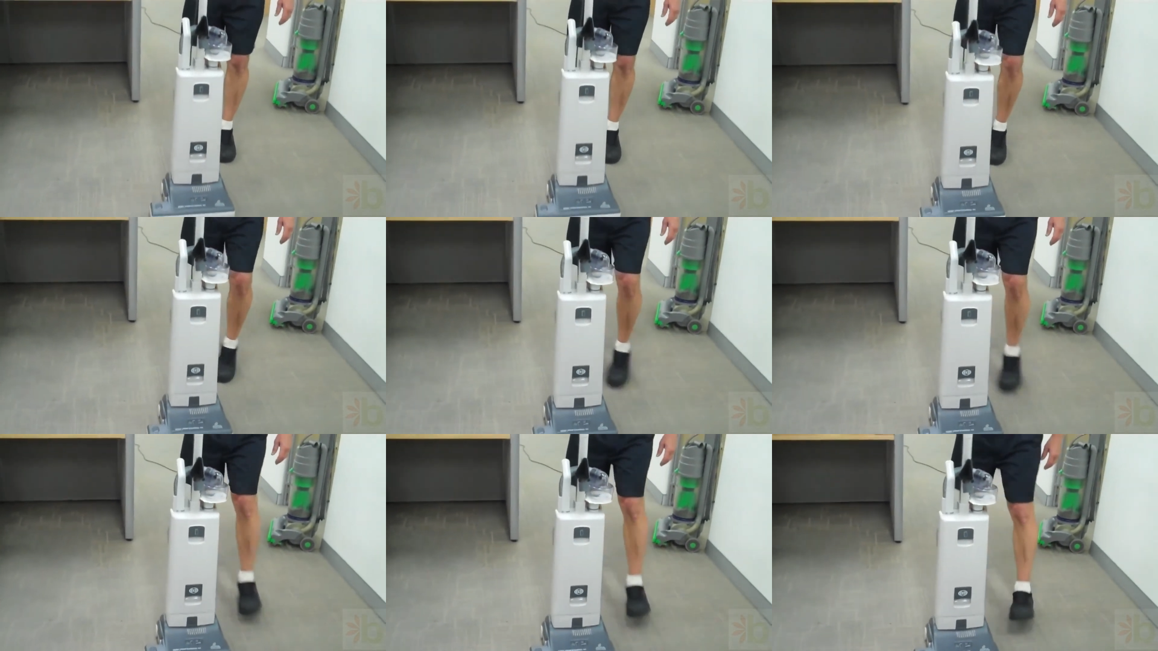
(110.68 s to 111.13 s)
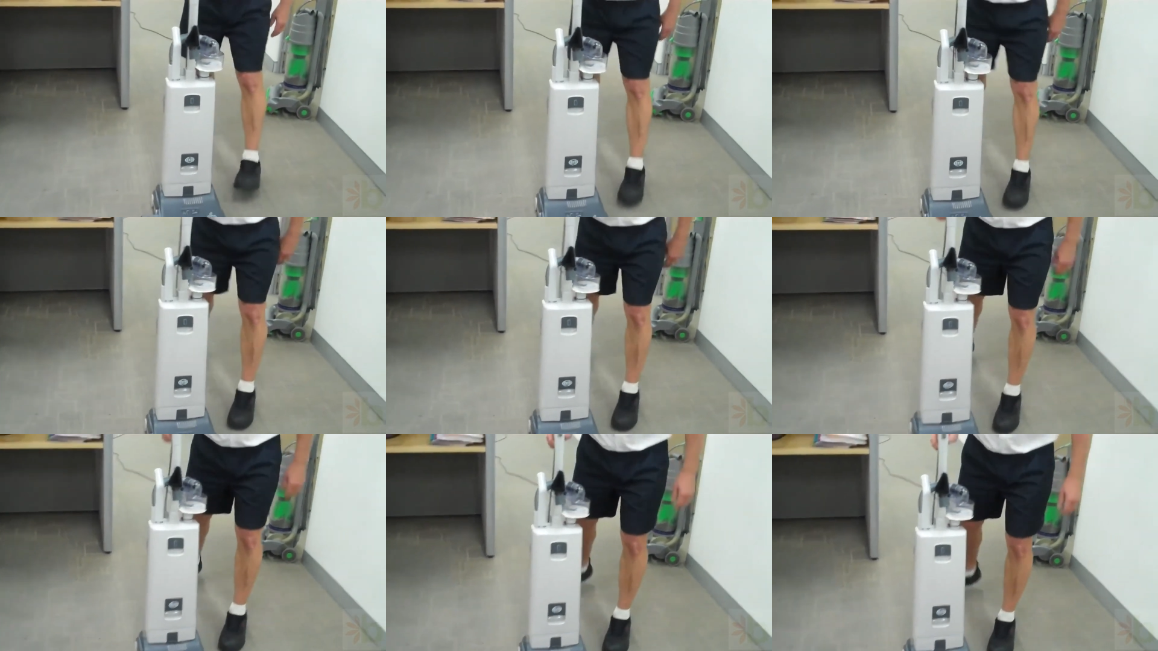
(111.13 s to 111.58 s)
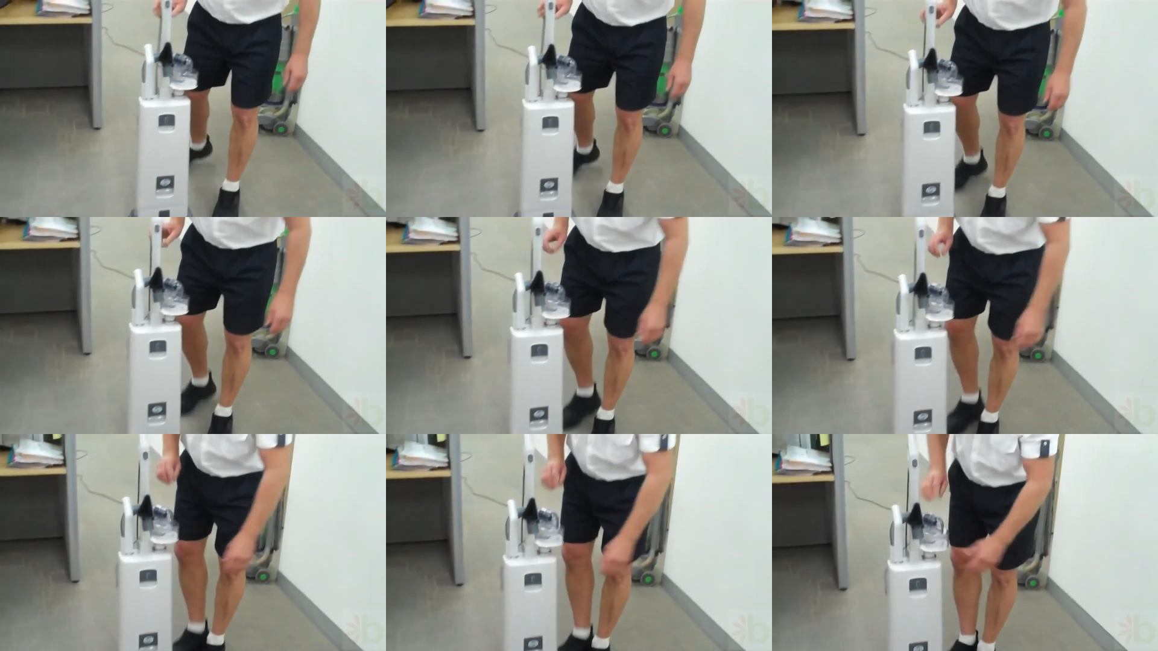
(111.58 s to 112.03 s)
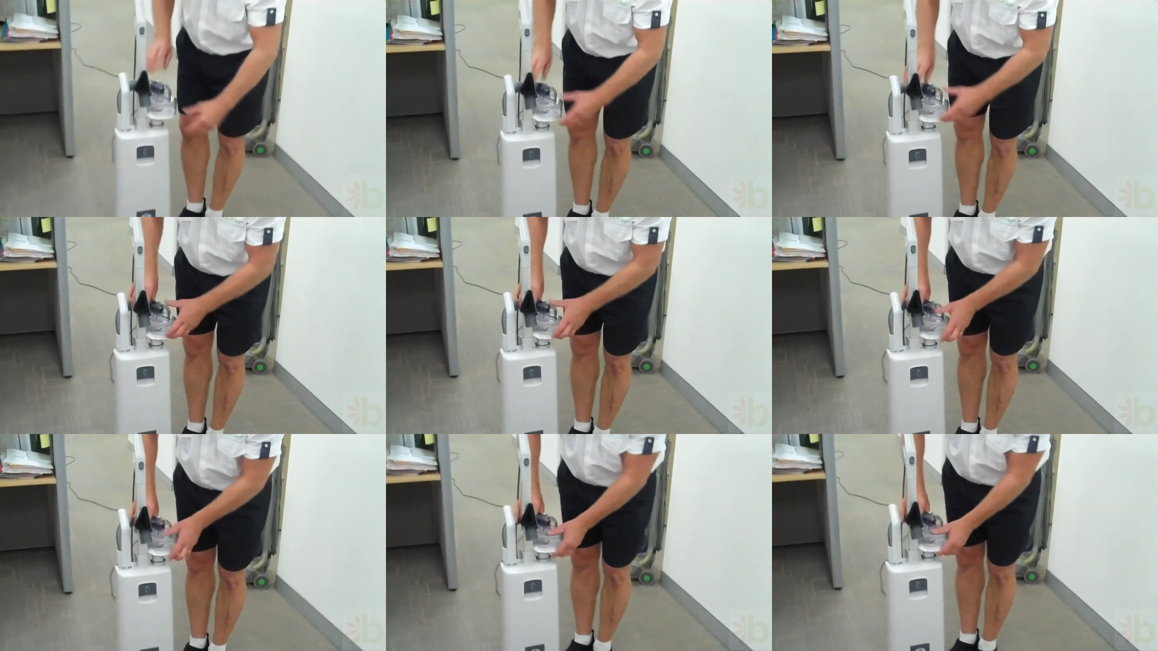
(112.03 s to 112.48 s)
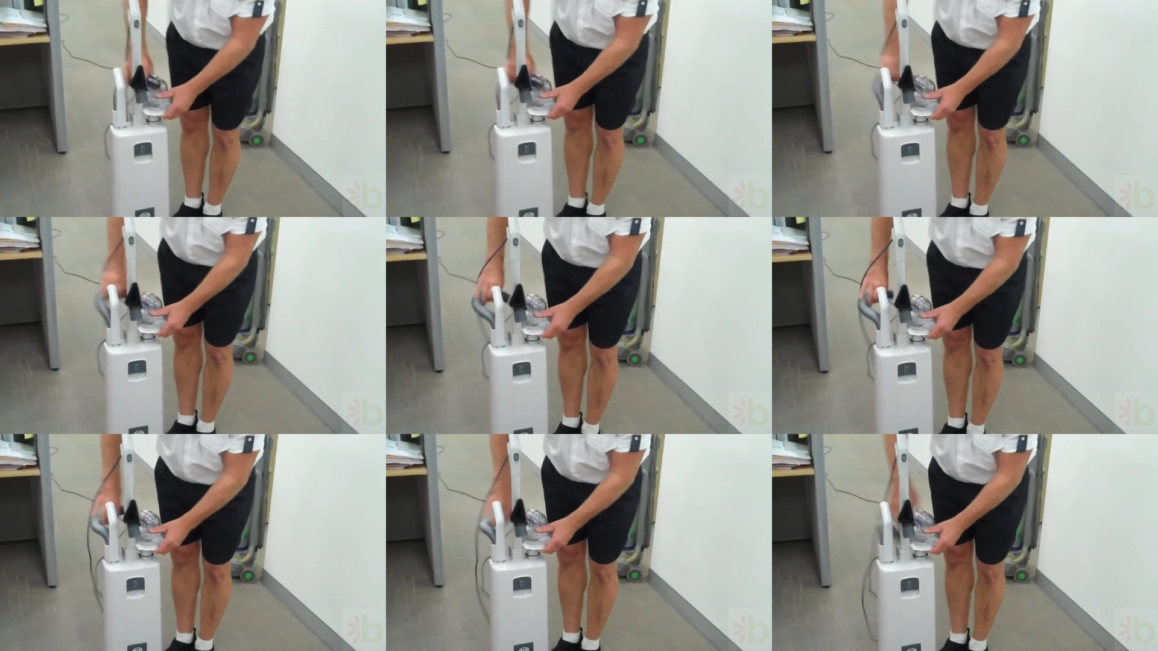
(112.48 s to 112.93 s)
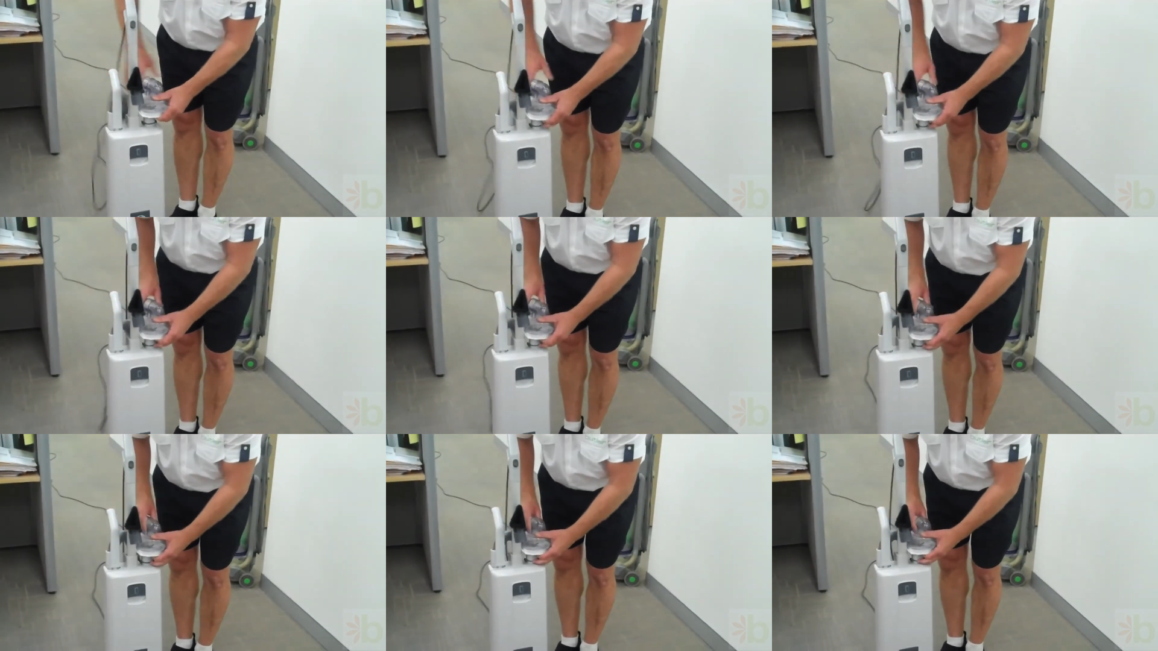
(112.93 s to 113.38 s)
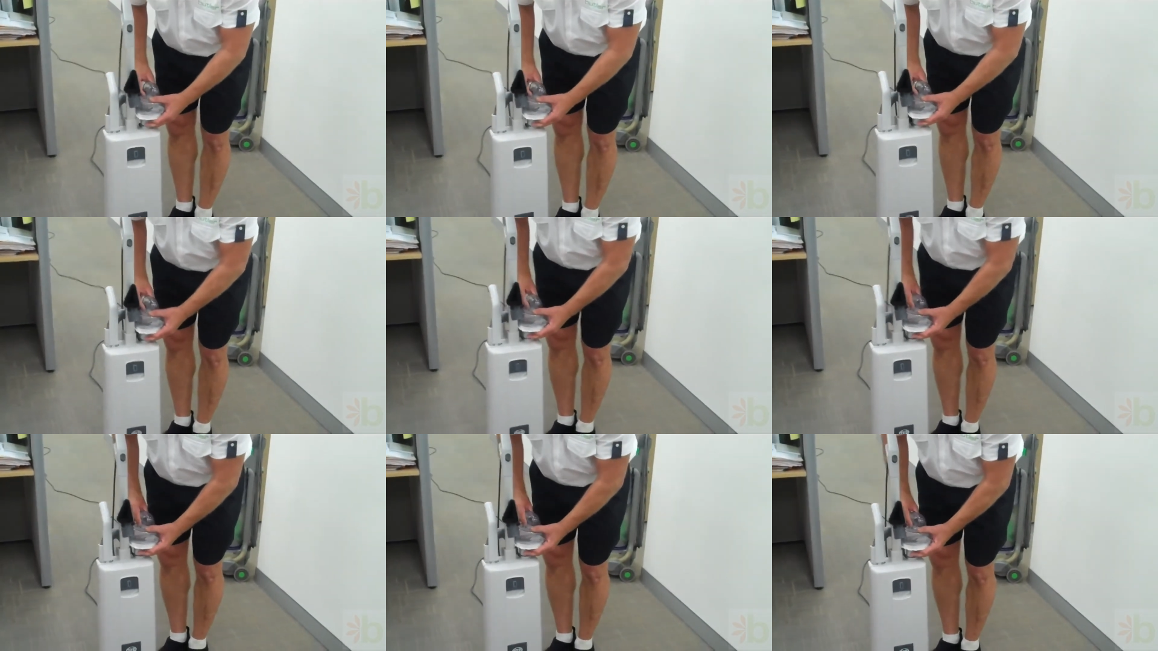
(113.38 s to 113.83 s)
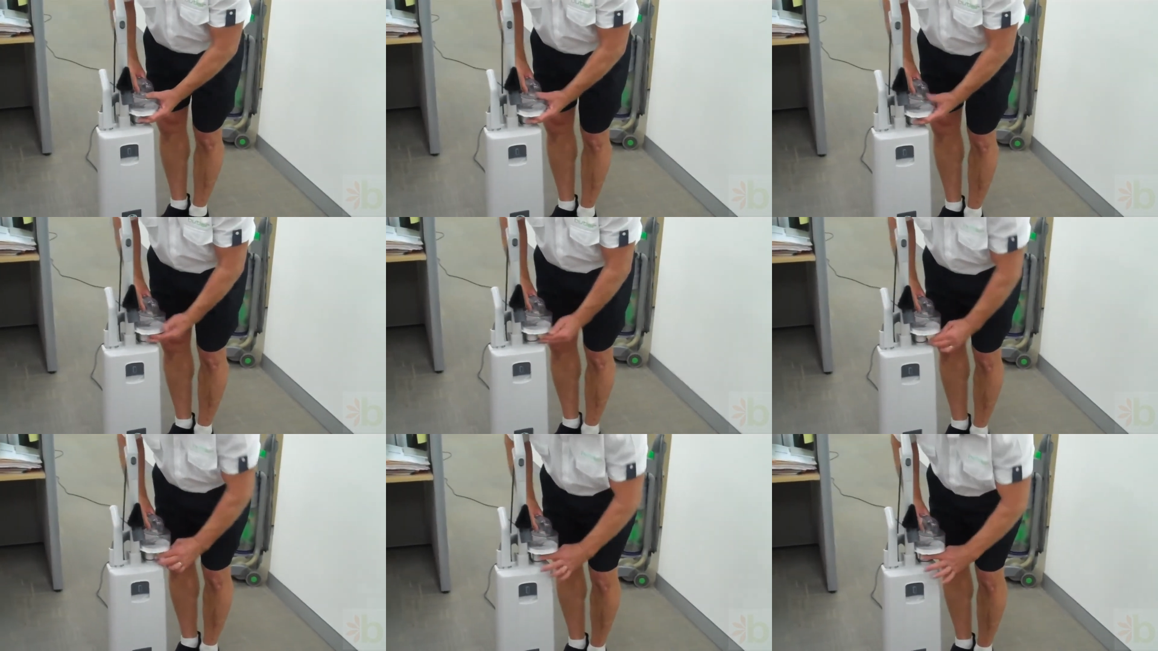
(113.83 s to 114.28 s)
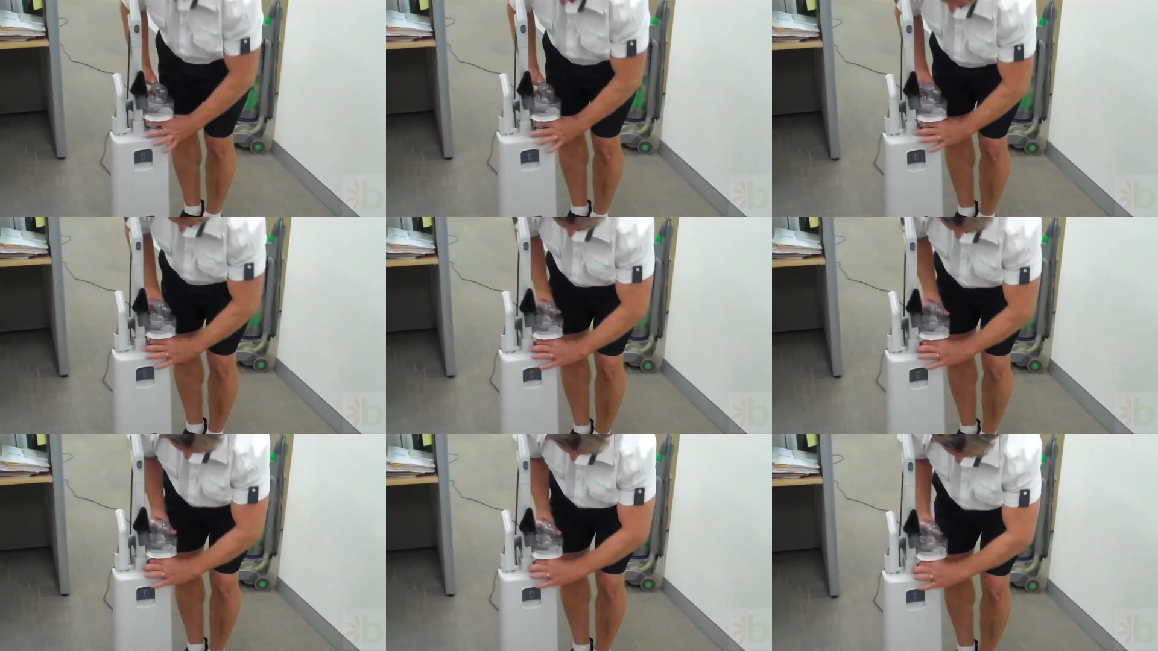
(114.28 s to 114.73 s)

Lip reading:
[unreadable: no face in view]